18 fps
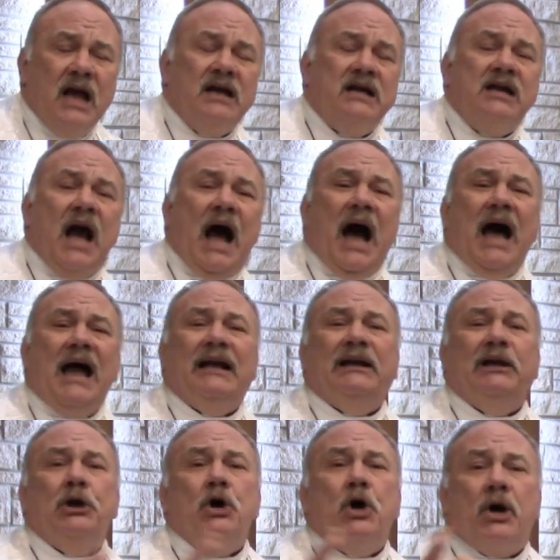
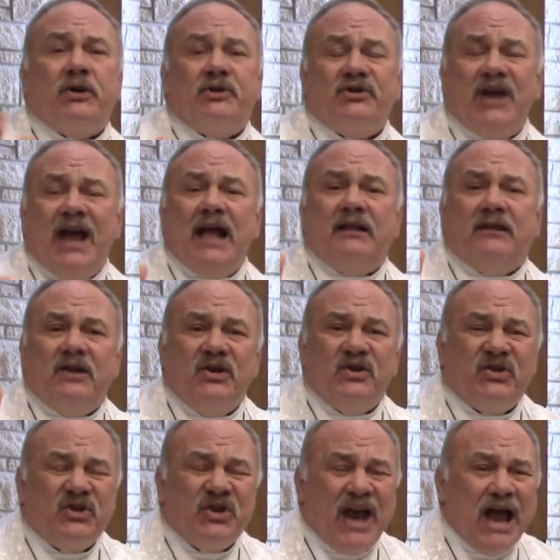God looks at
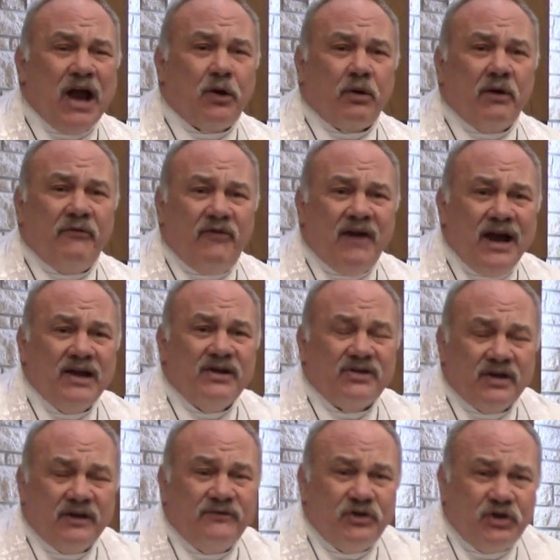this
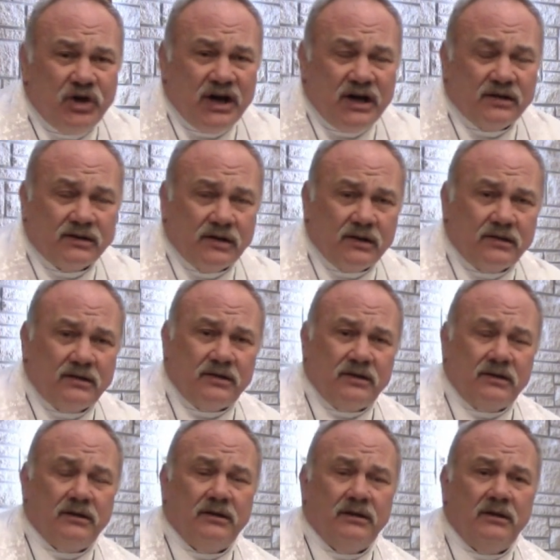sacrifice of
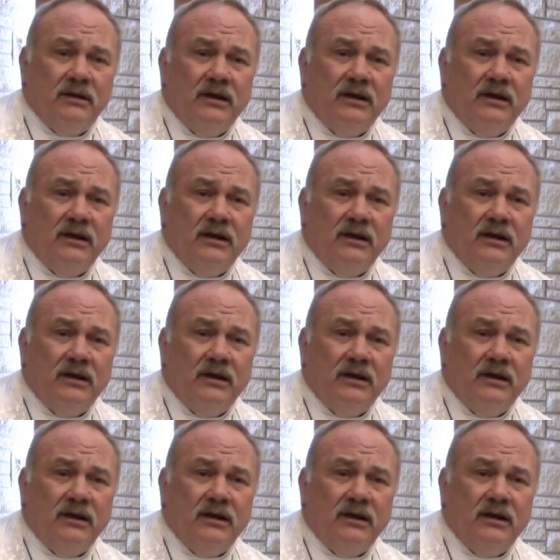Jesus,